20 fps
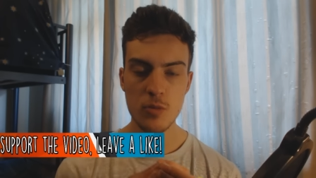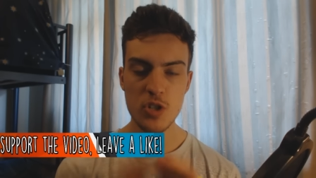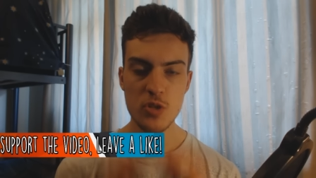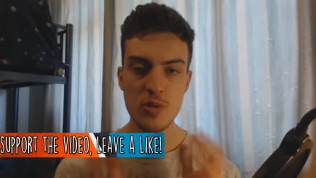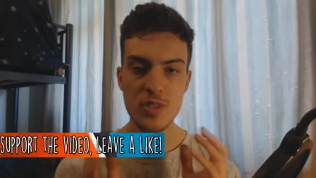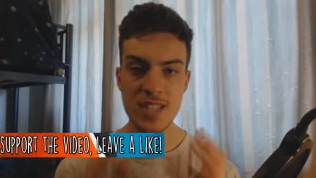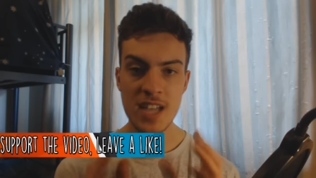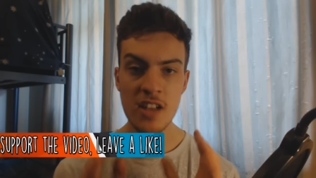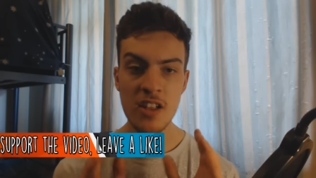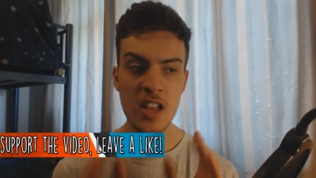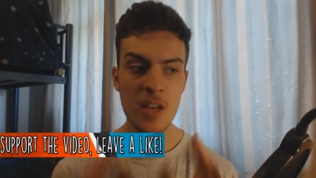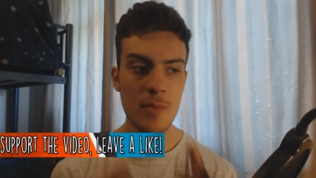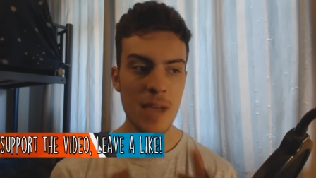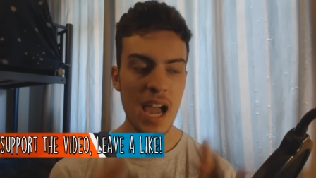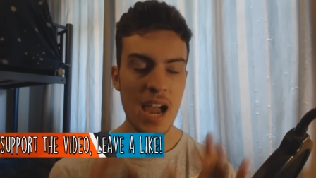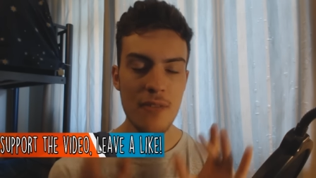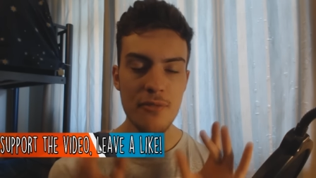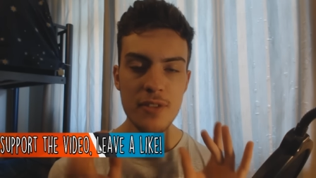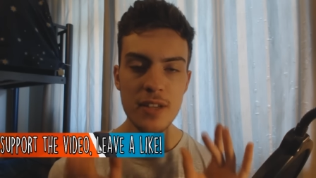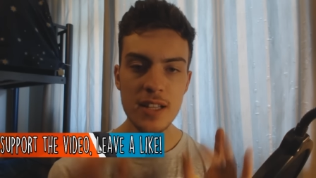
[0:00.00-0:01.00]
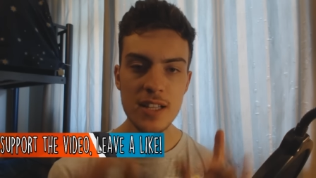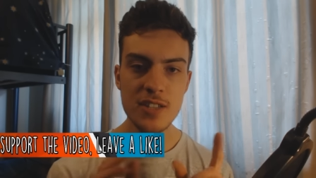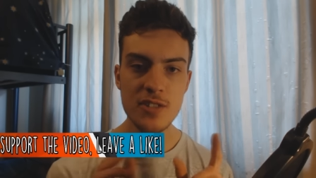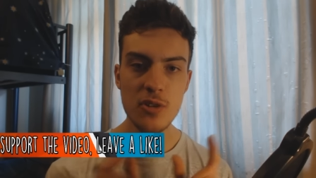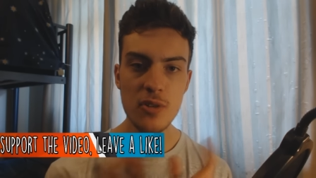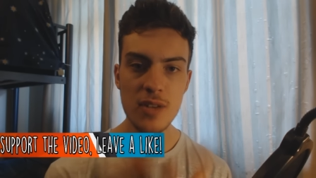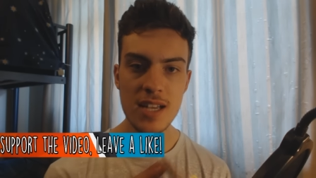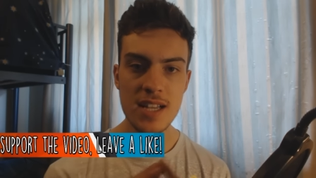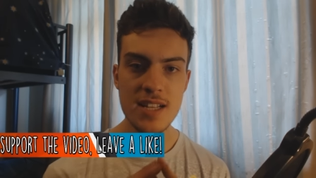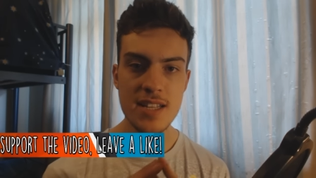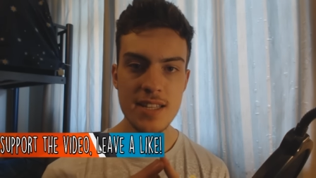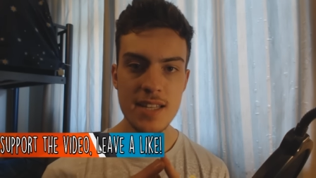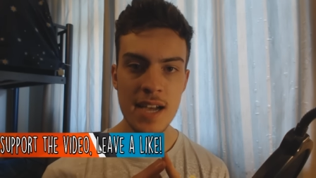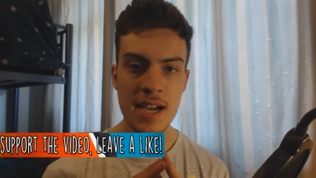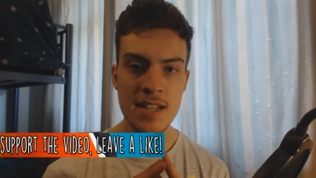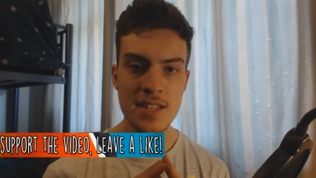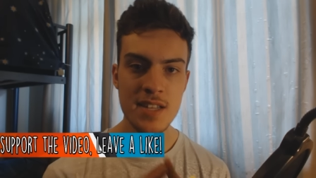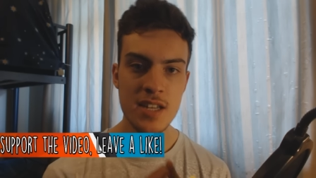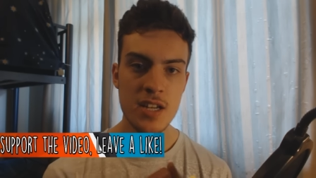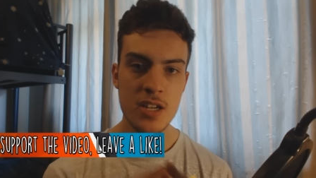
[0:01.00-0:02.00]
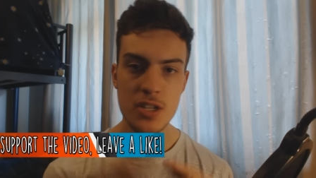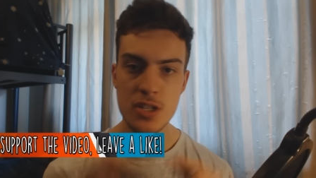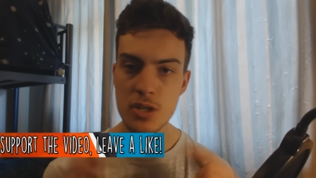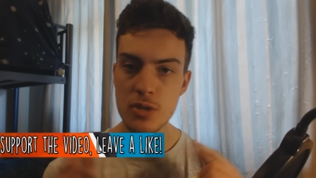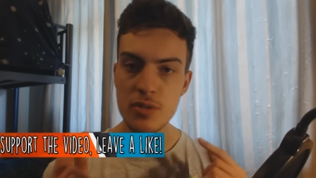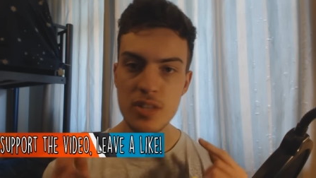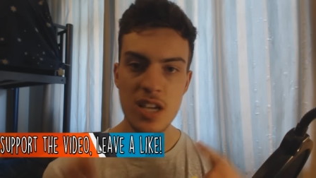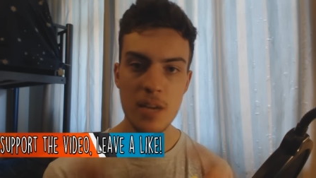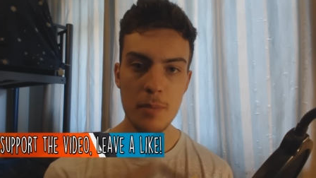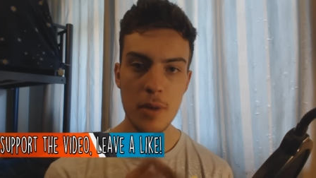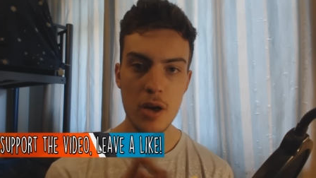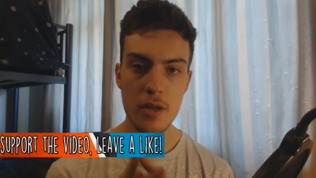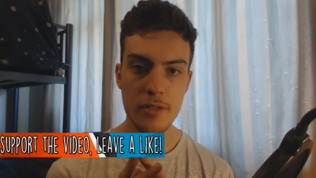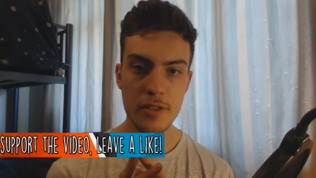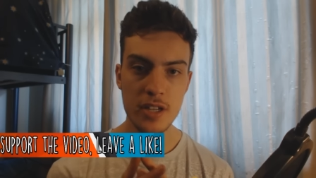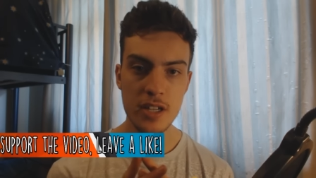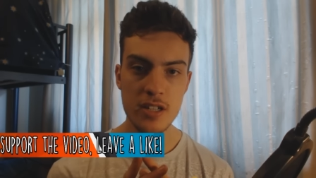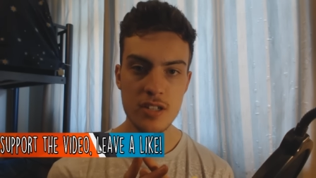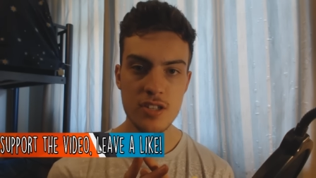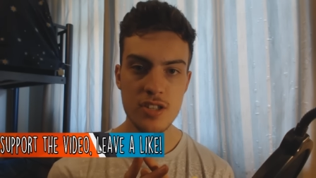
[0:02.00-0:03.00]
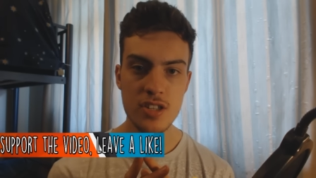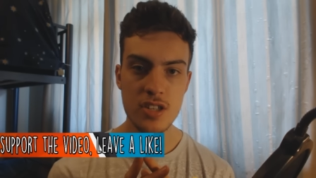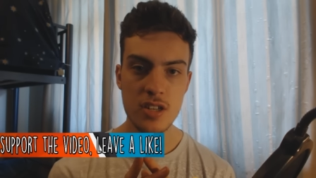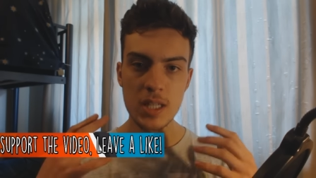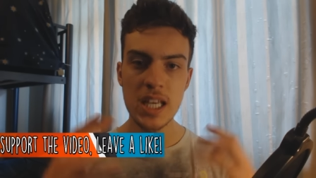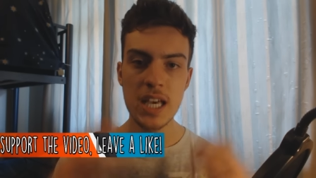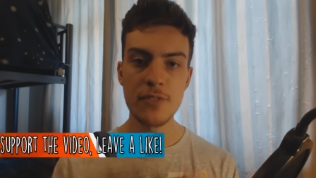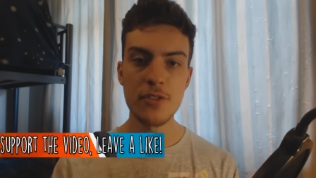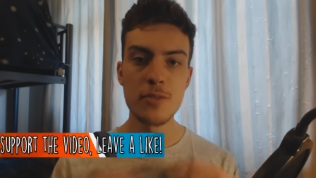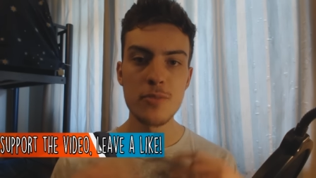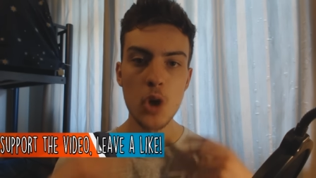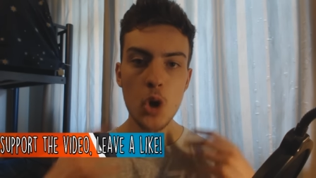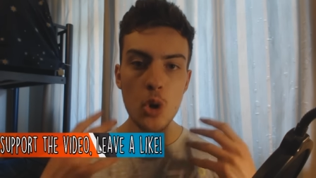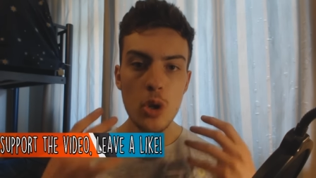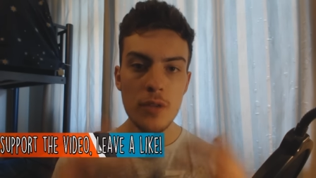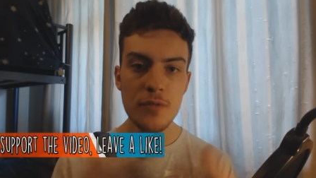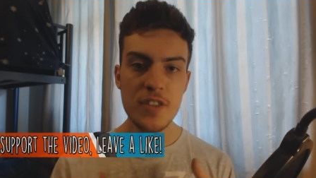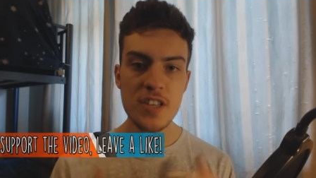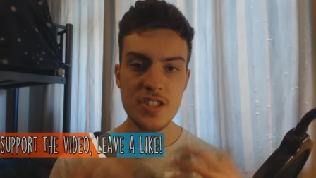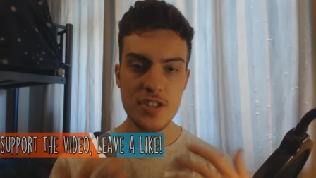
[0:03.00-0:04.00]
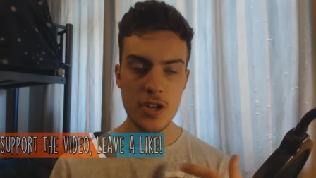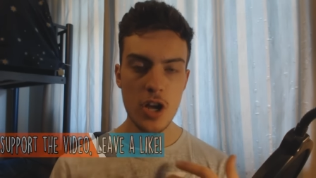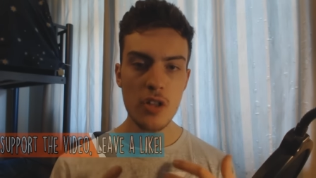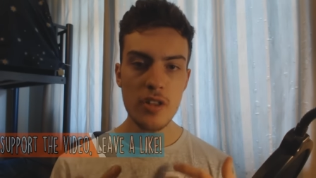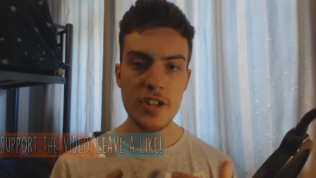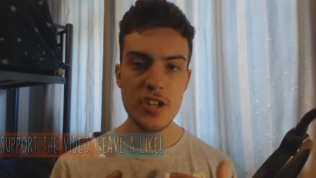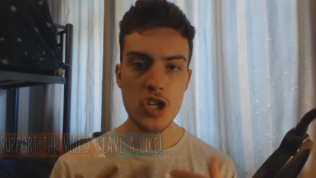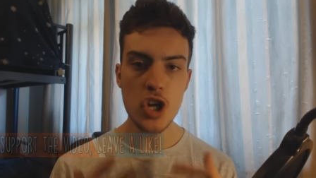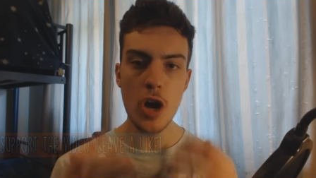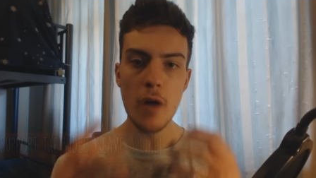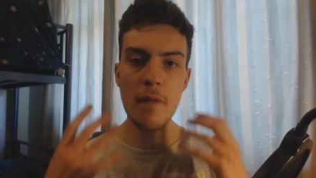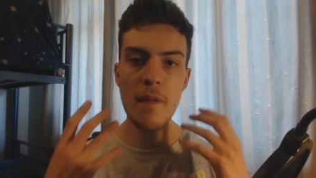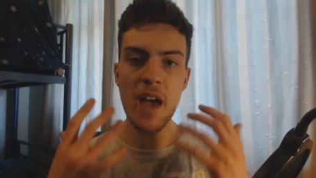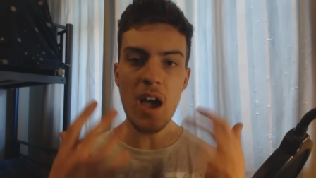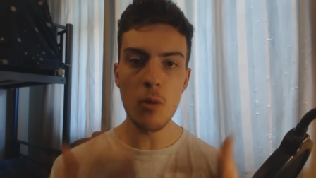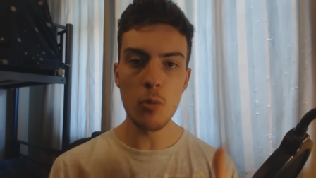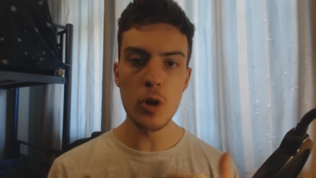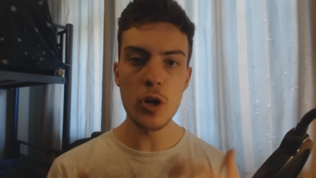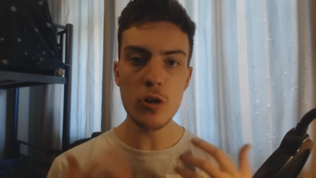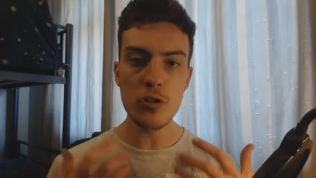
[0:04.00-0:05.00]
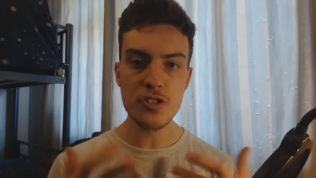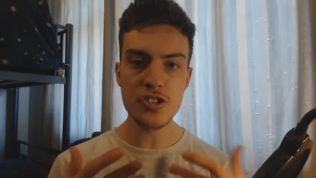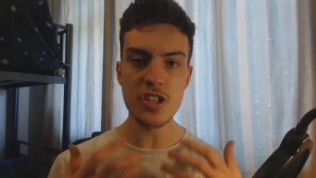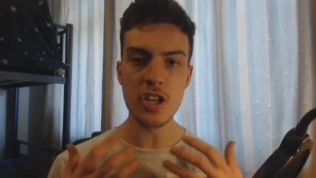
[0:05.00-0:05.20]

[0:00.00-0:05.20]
which will tell him every little insight to the apothecons and give him all of this knowledge on their world,